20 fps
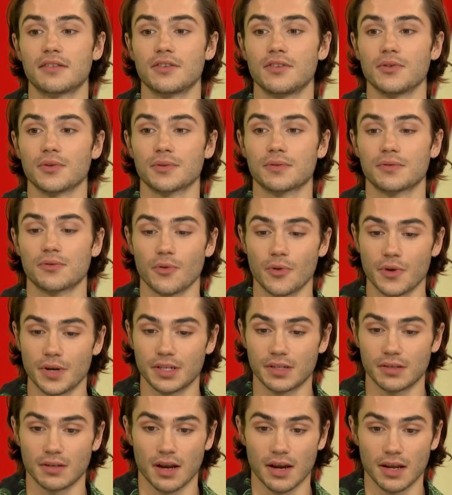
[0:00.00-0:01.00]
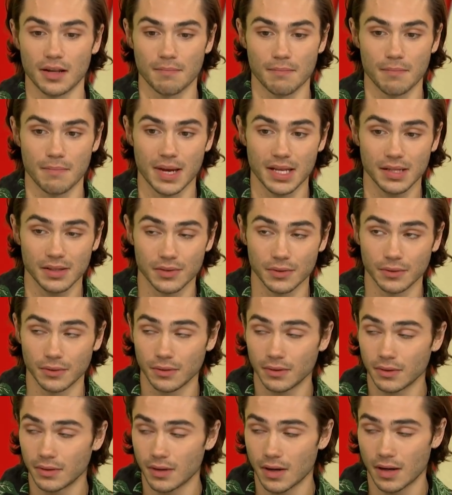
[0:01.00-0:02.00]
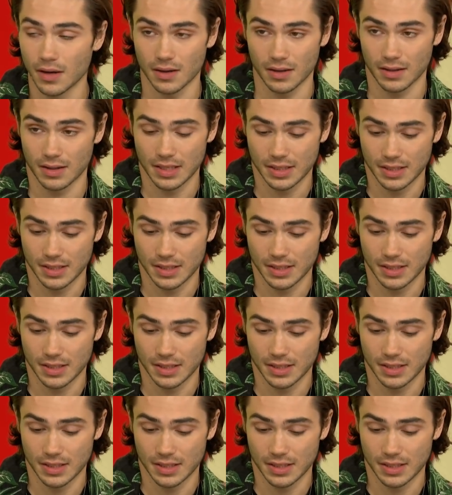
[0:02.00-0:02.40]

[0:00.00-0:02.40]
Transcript: your story's like mental. Like